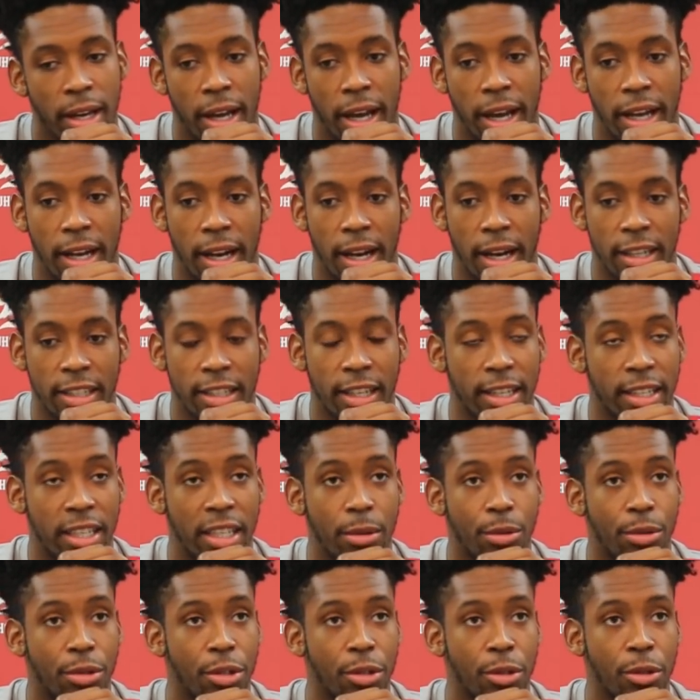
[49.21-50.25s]
And I just got to
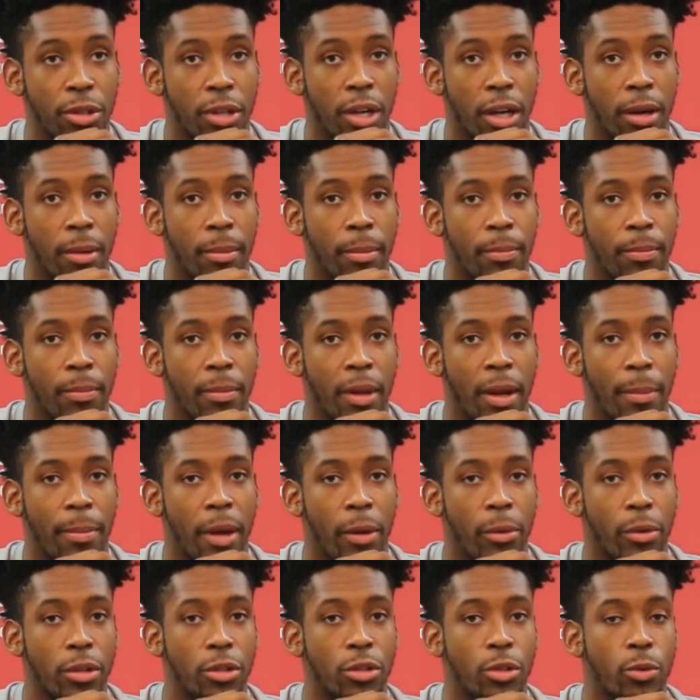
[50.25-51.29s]
keep shooting. I'm
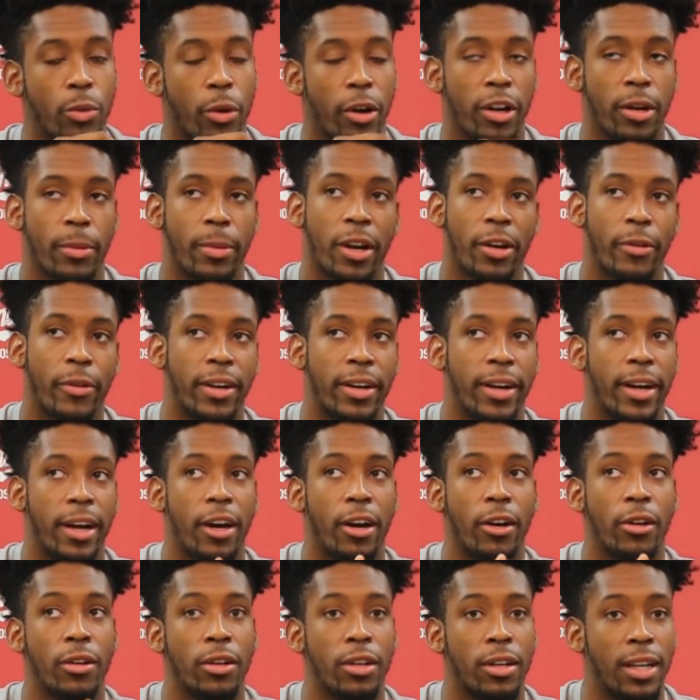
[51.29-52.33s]
not really too worried about it right
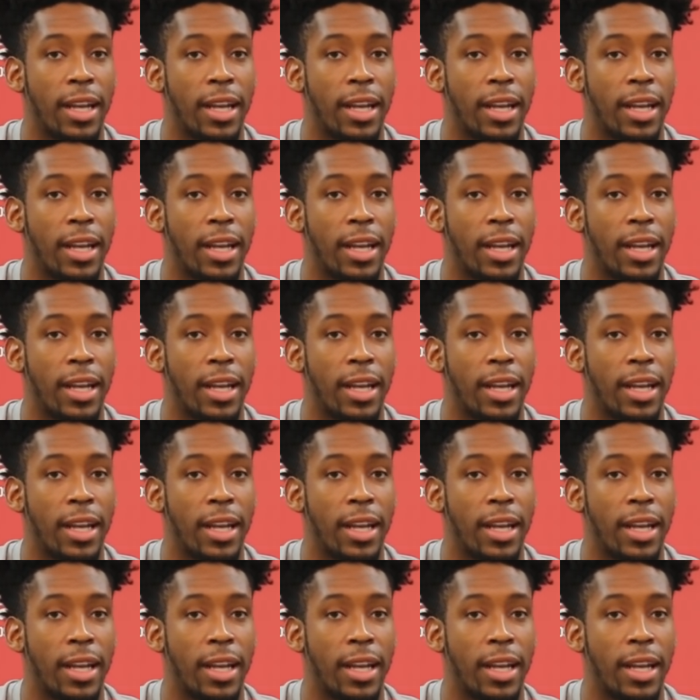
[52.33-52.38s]
now.